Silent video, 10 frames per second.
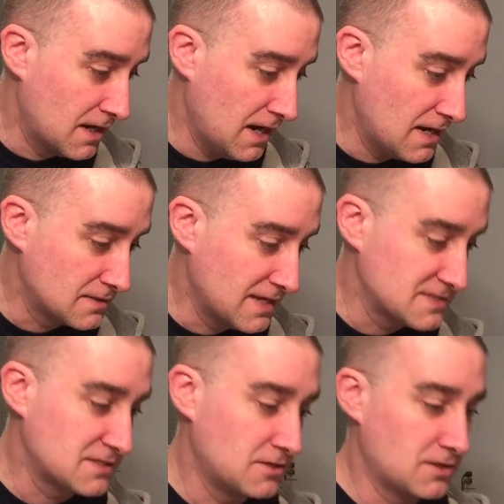
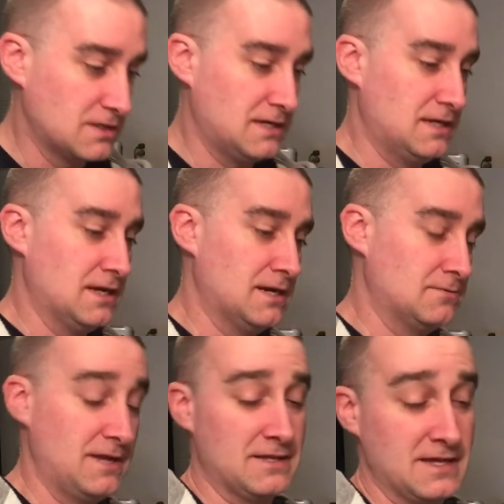Lastly, you're going to need
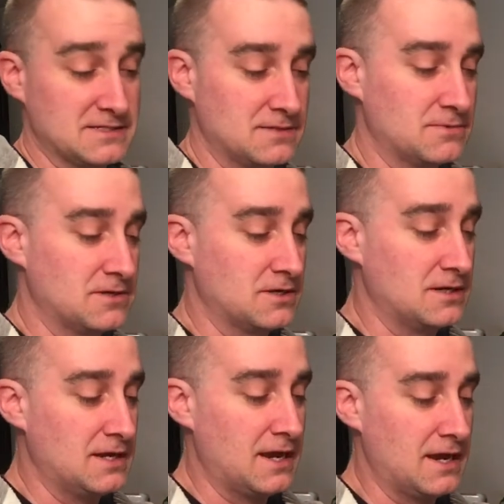not lastly, but you're
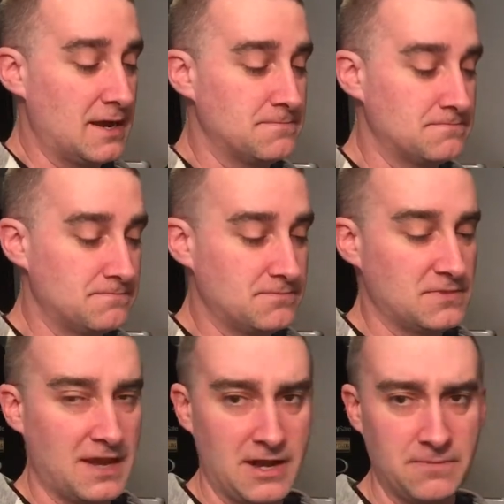going to need a
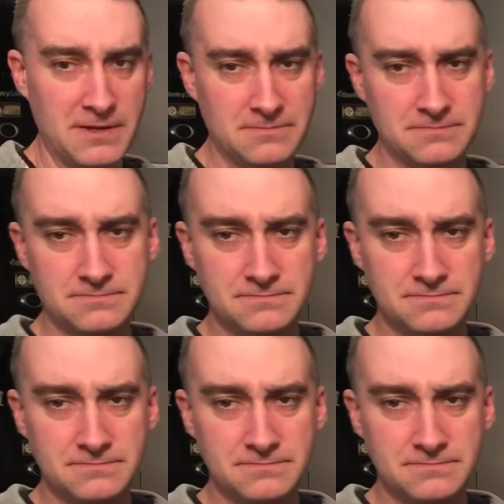helmet.